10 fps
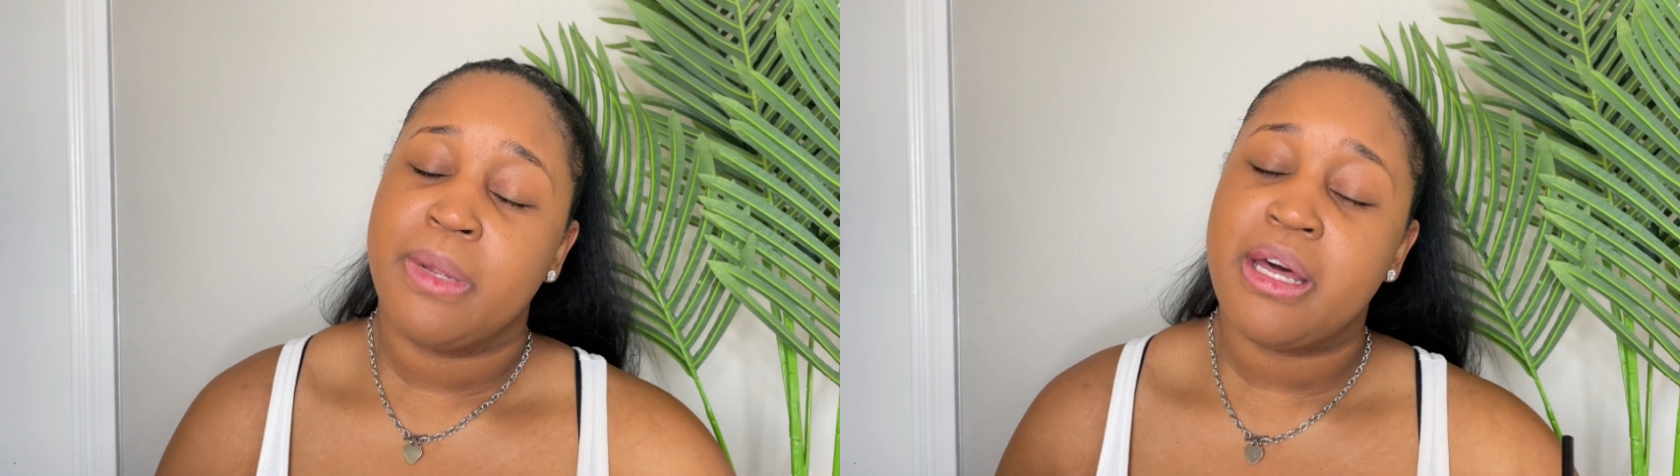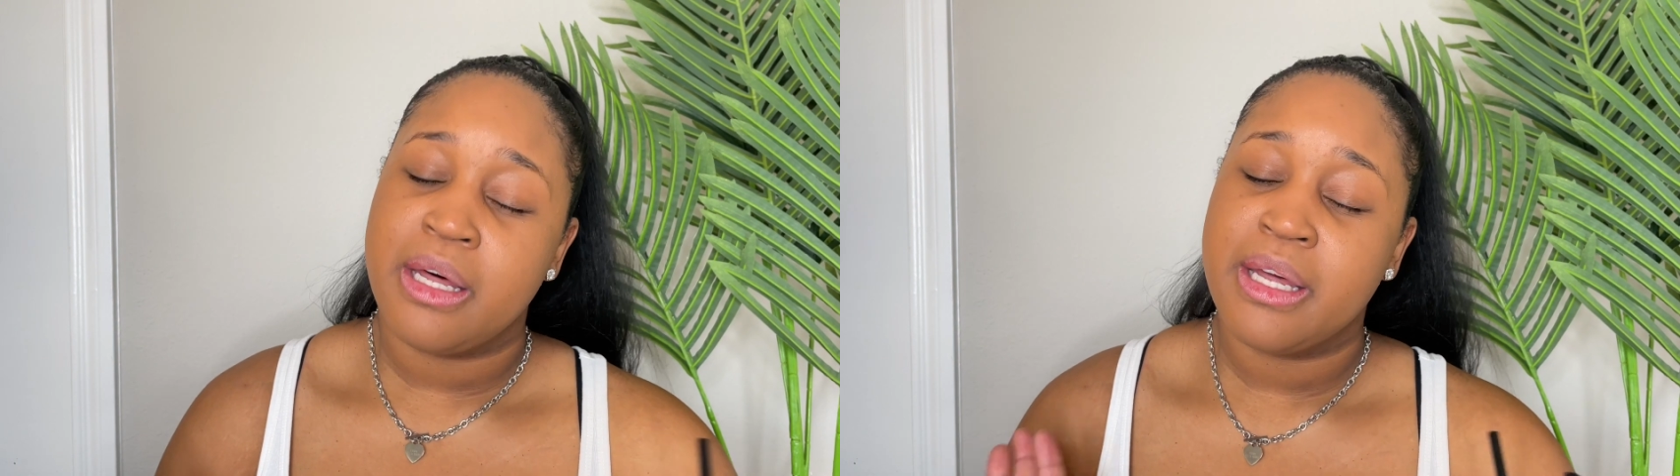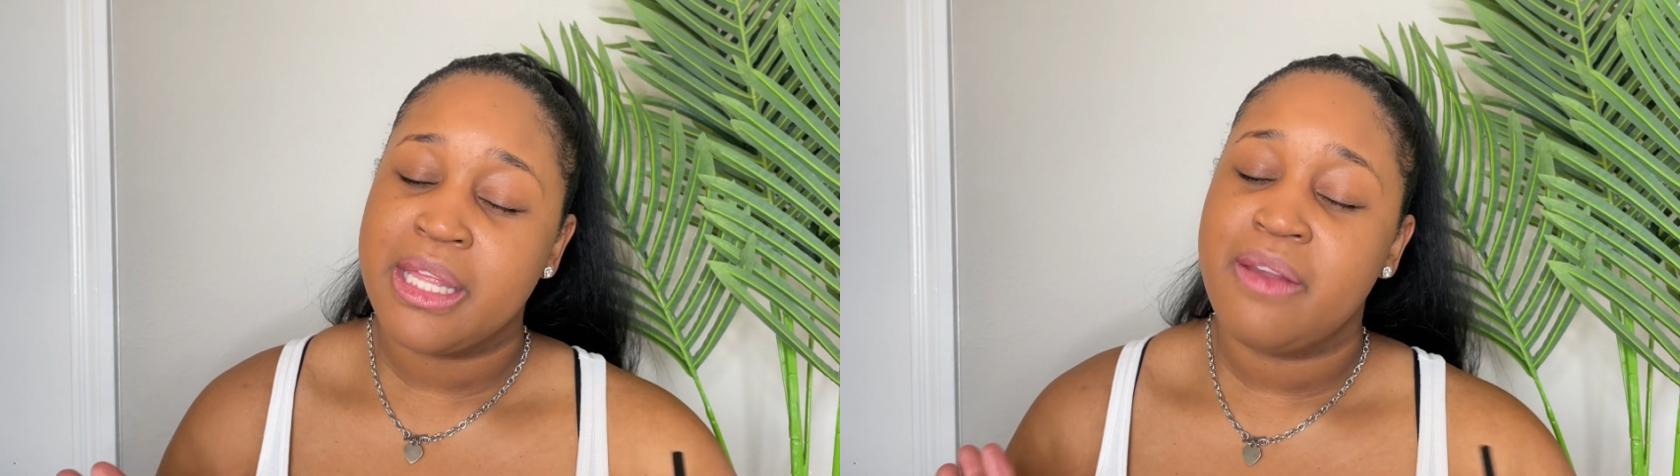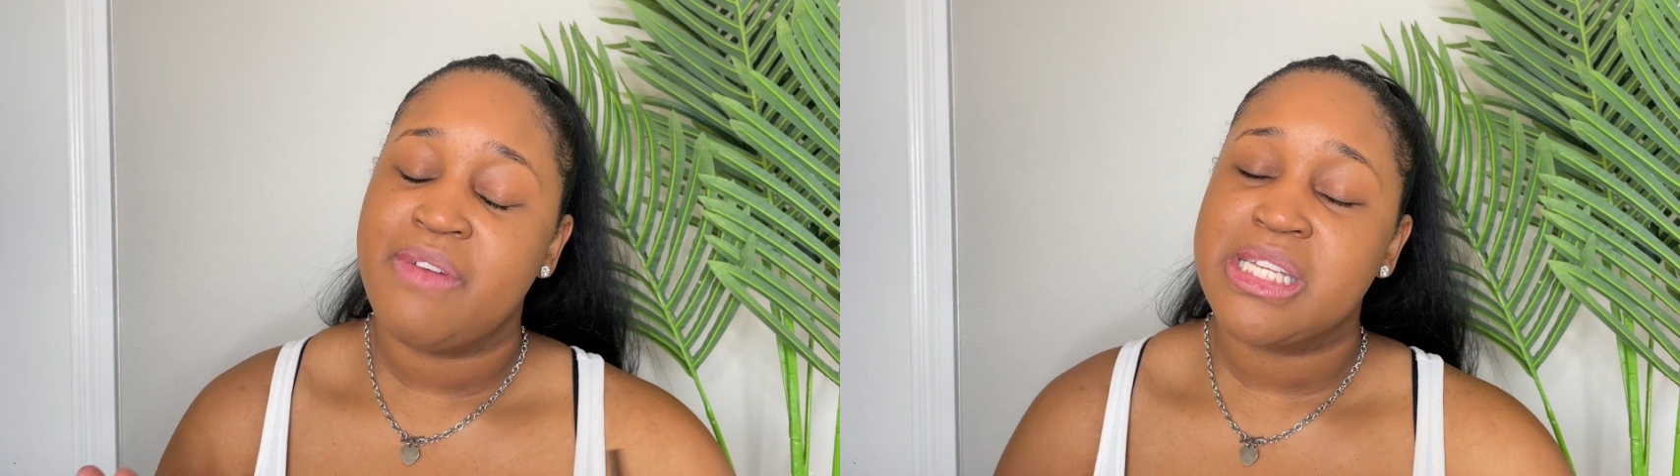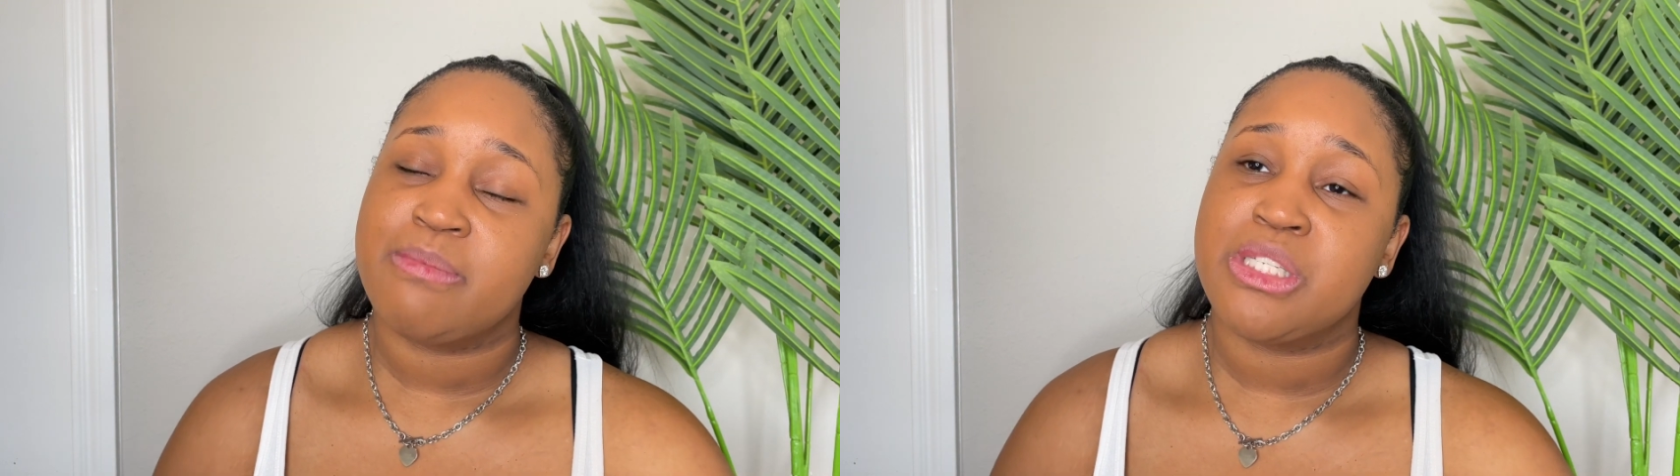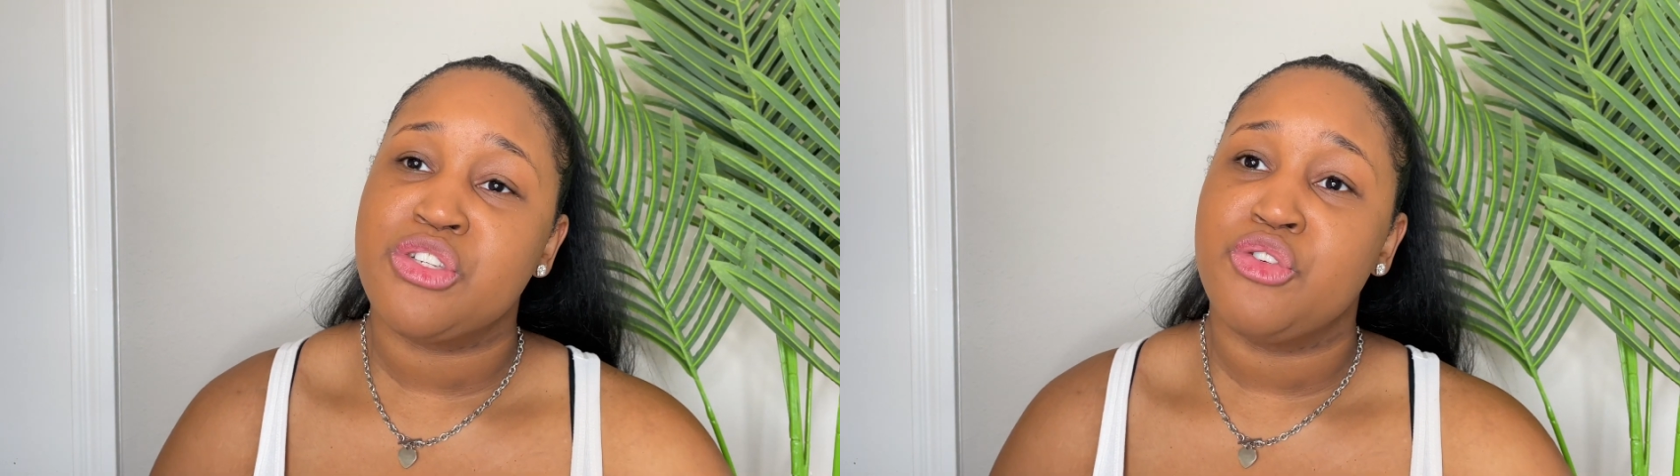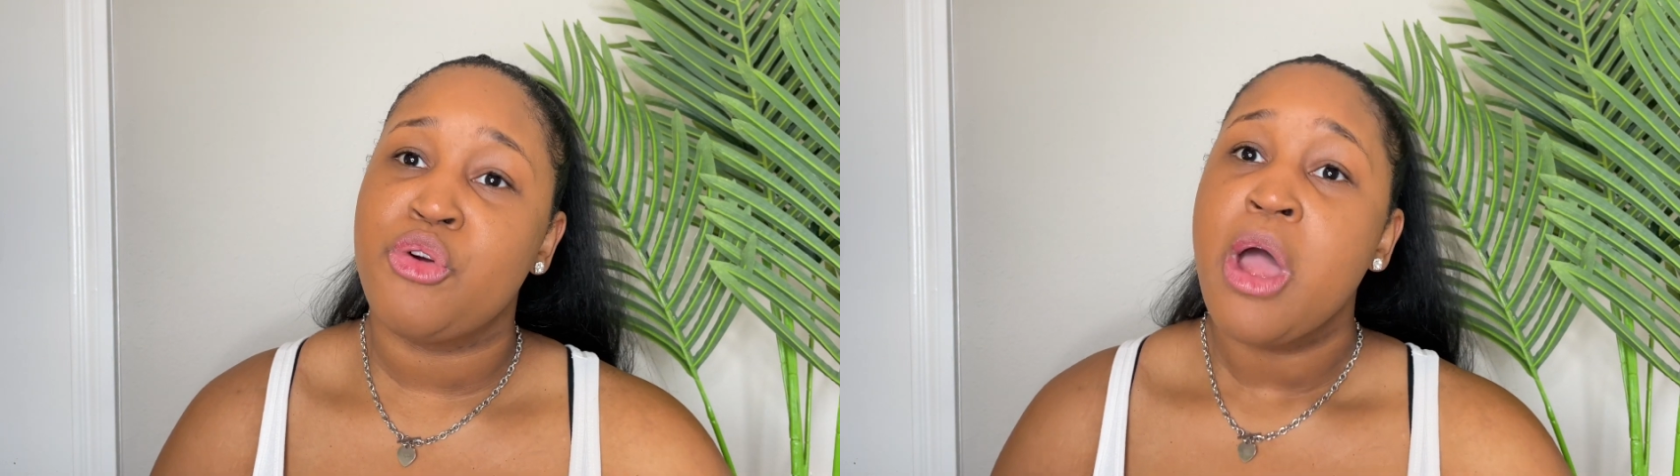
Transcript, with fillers: uh, good investment too.